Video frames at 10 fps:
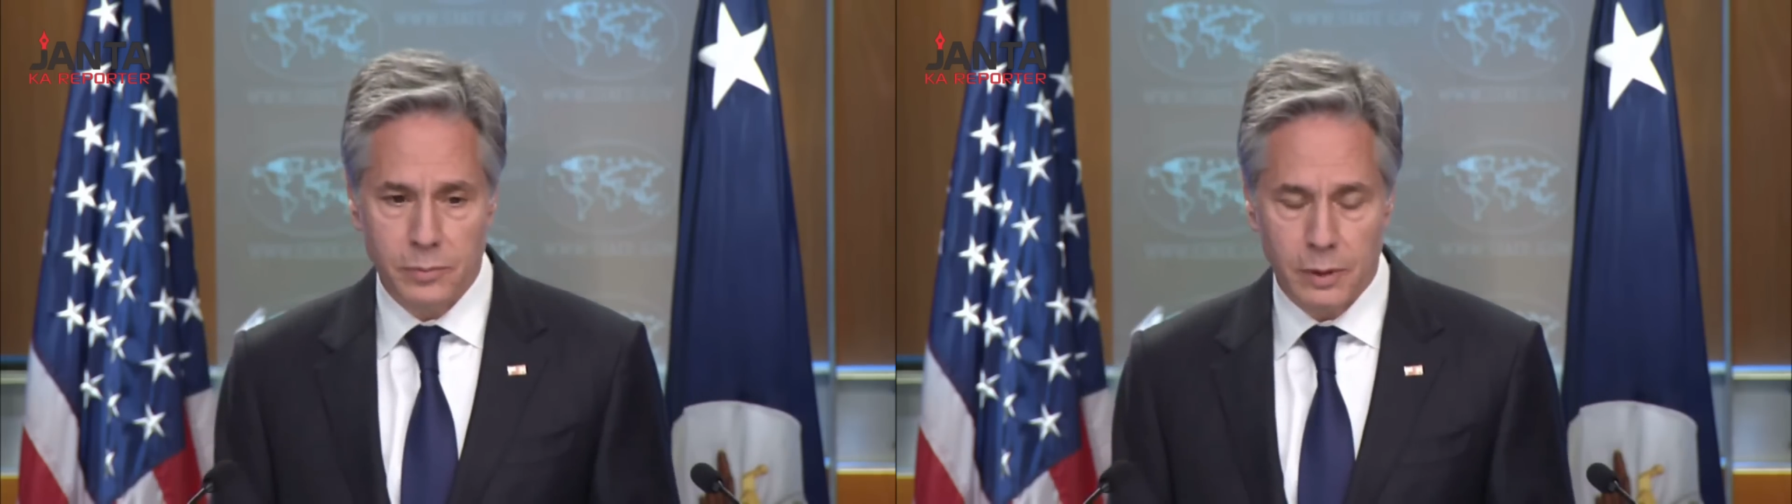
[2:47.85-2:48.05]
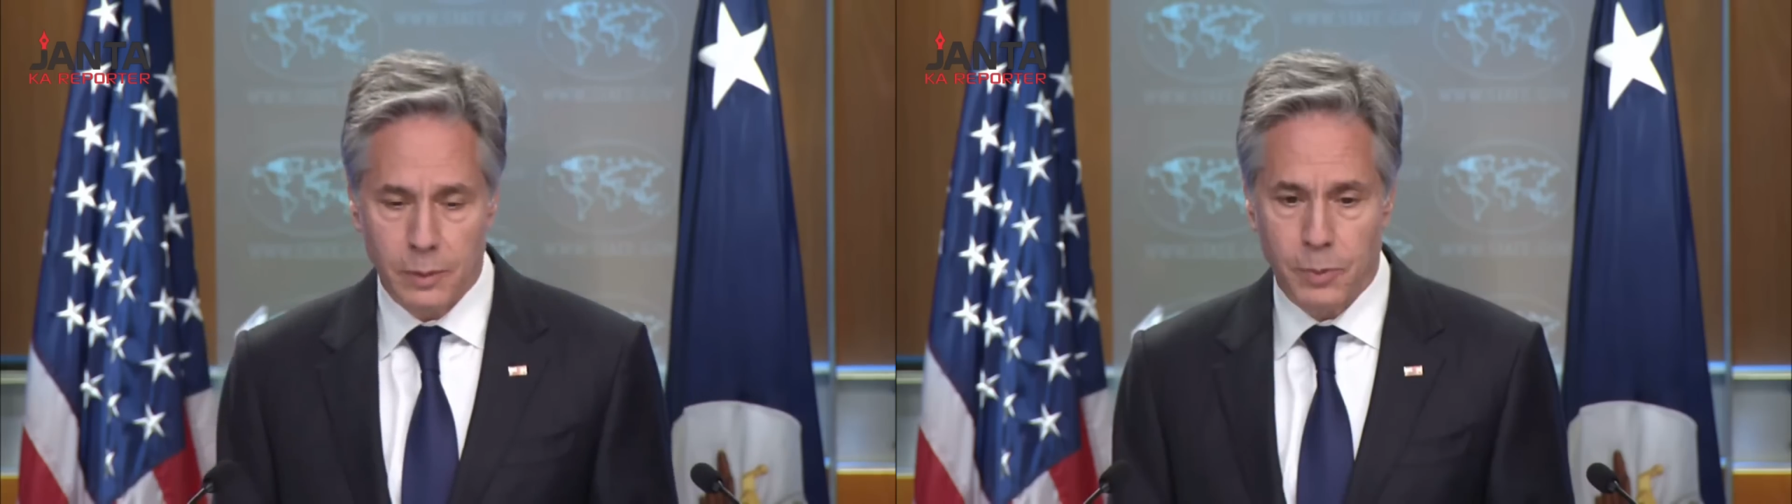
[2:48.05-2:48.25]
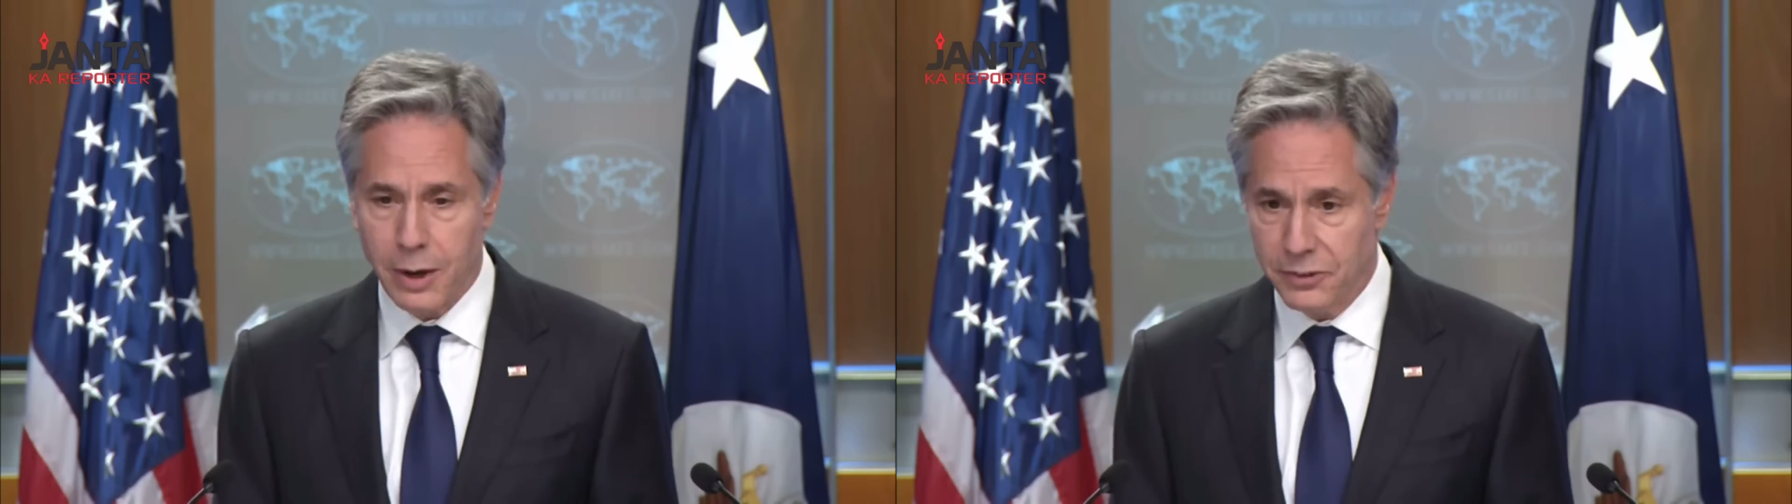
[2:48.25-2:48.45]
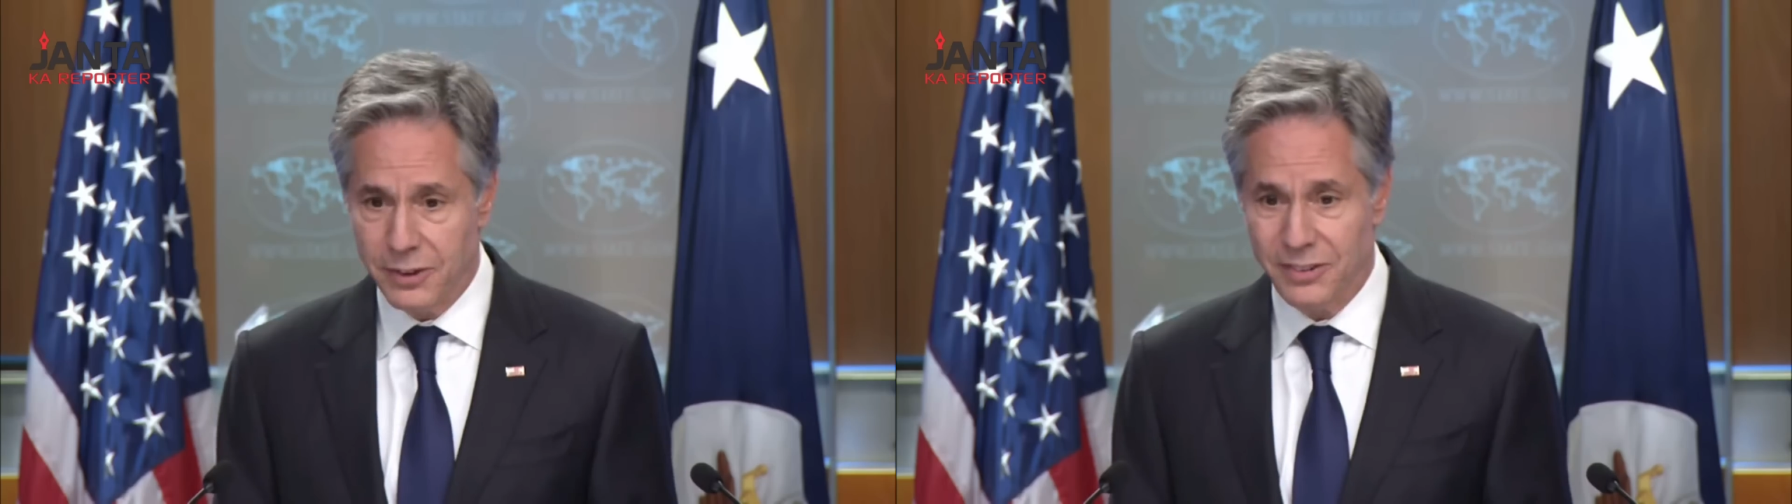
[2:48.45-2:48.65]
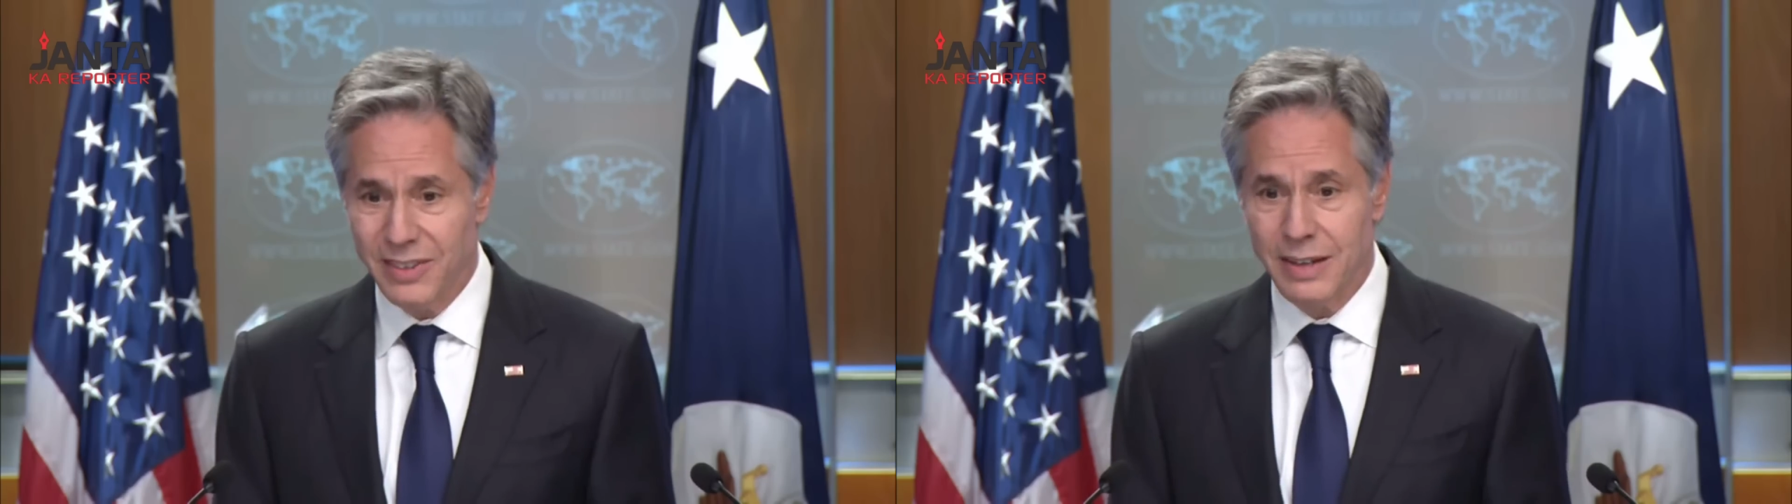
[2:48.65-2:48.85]
a
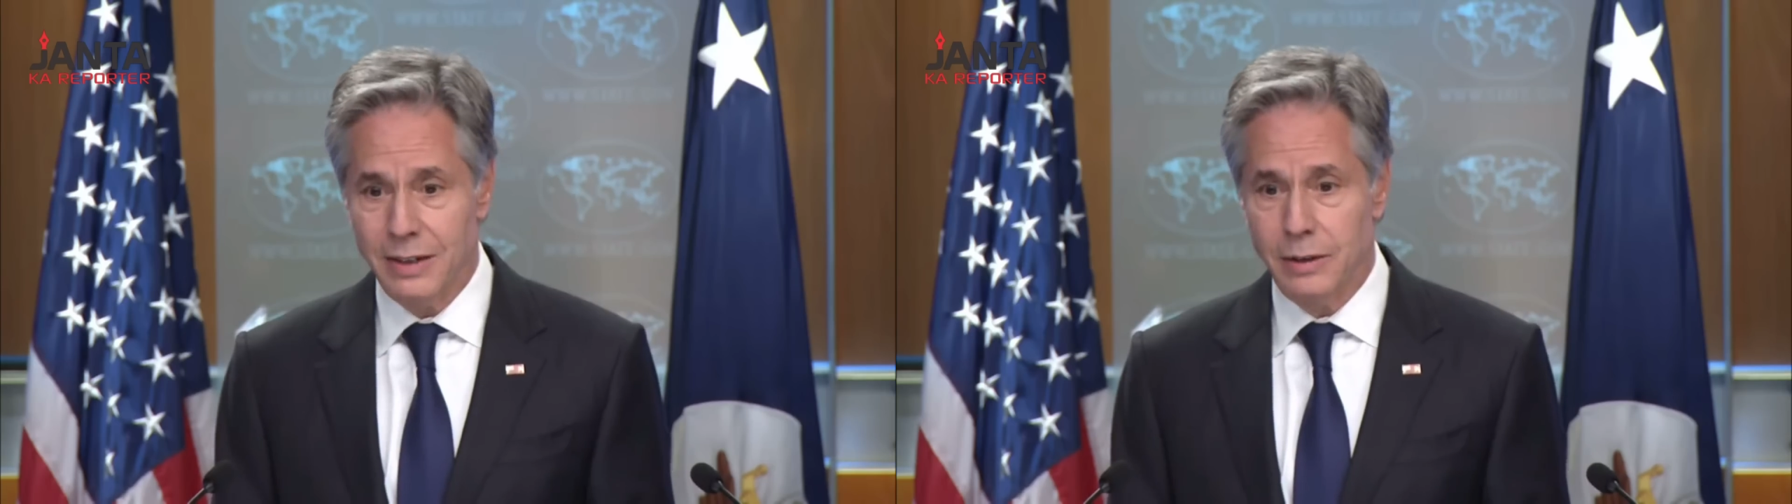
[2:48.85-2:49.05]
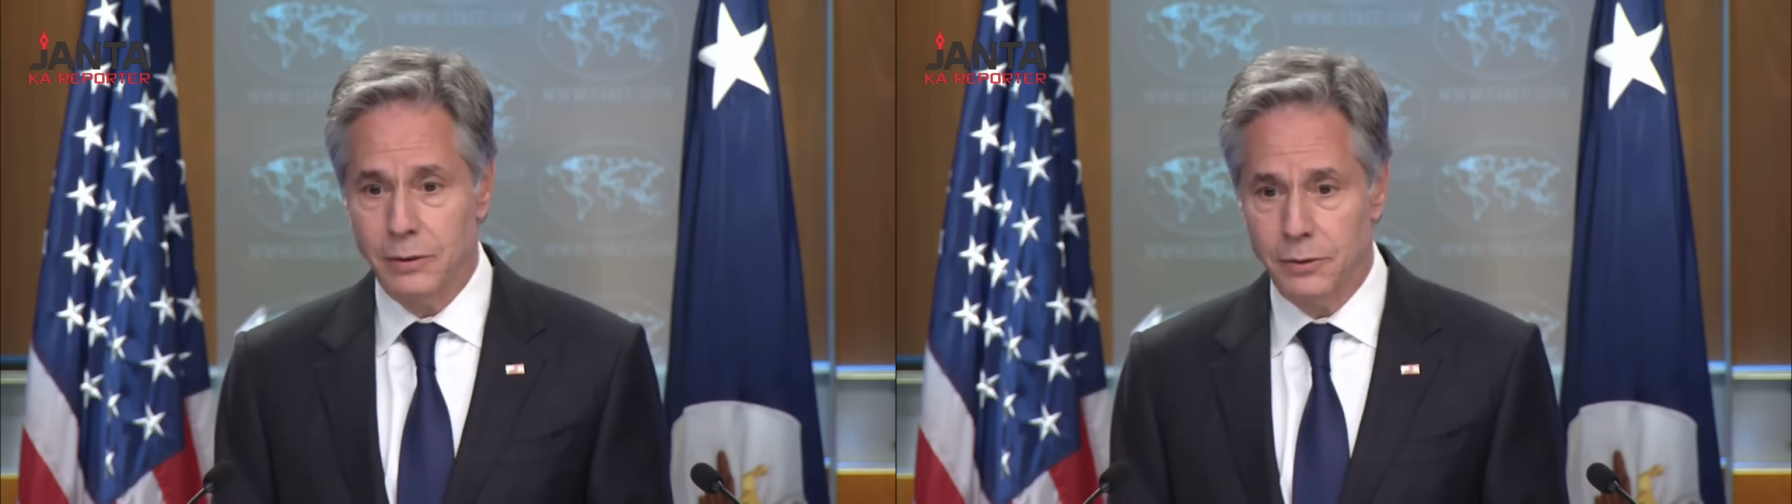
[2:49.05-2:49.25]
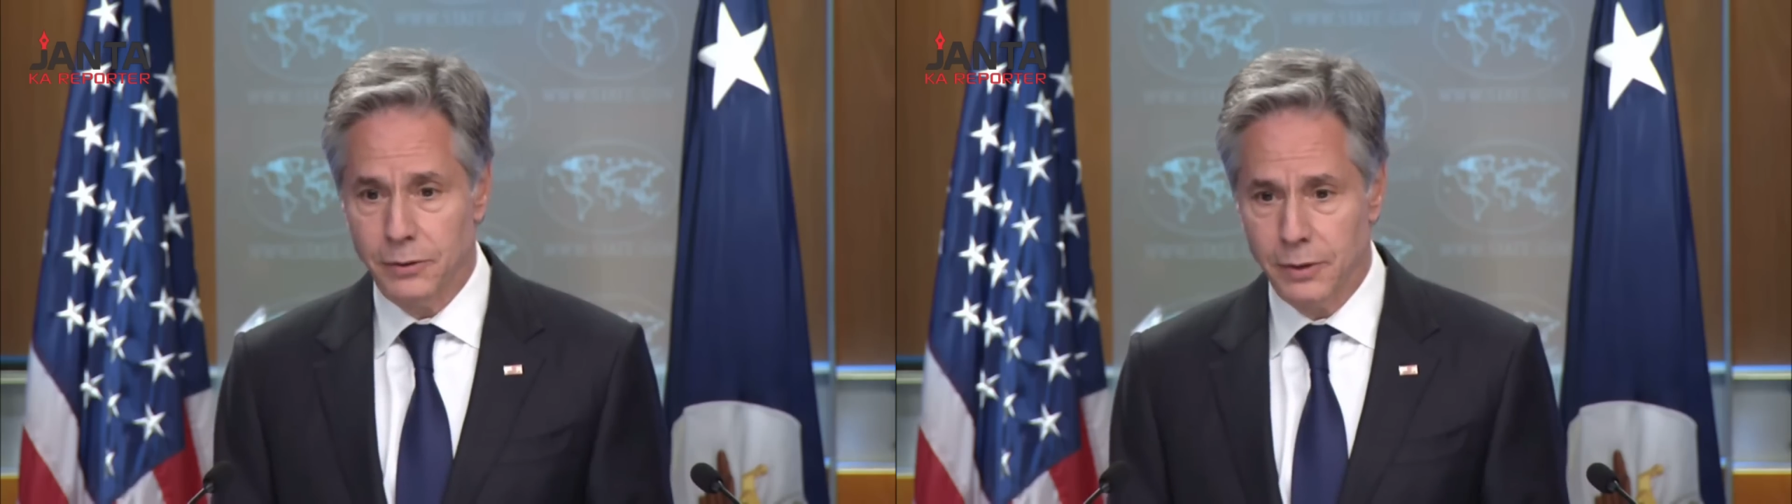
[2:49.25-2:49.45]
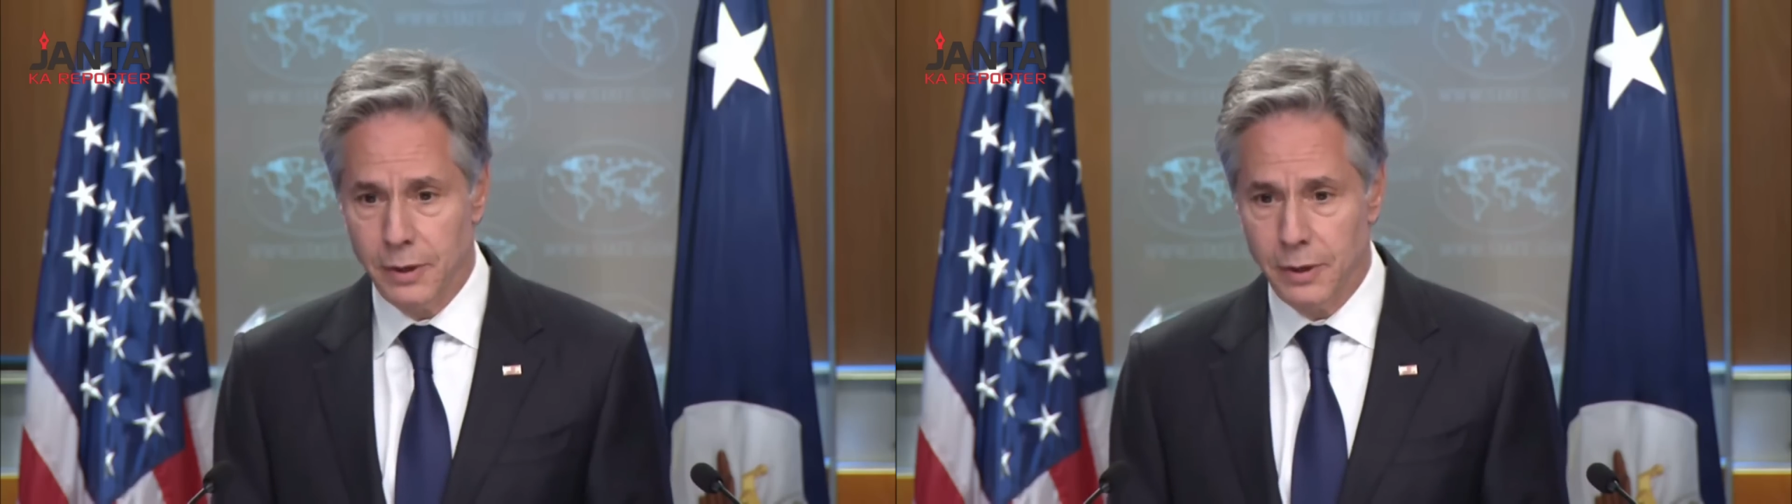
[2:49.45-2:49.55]
process that is